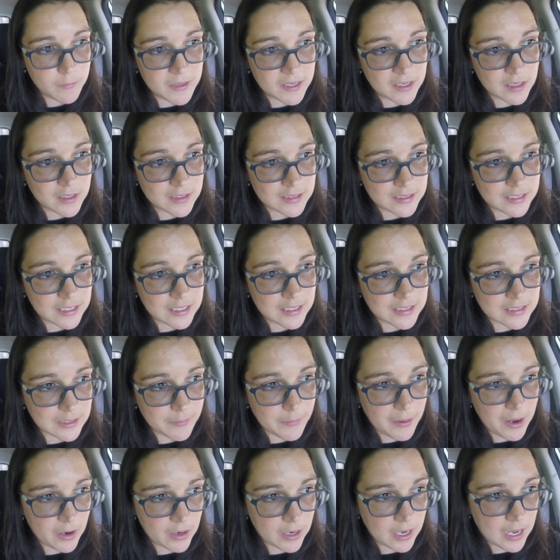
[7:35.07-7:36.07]
because it is
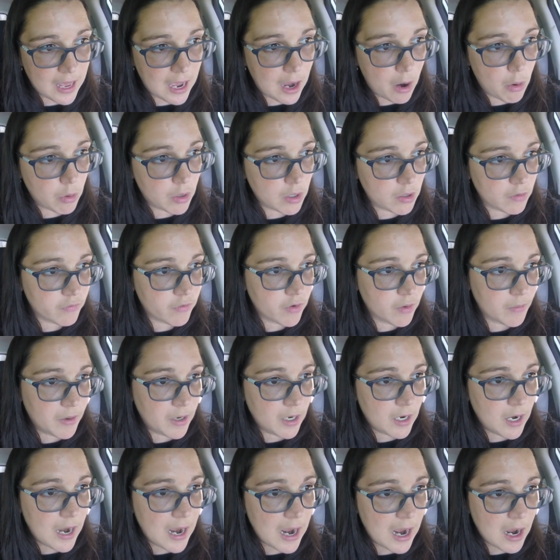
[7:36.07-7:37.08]
about an hour from
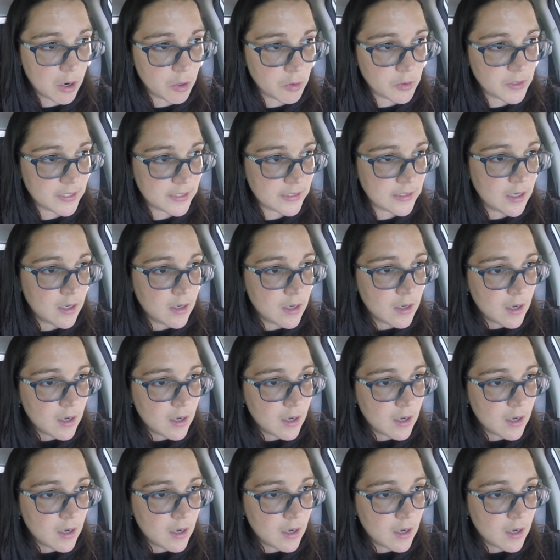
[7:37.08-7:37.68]
our house.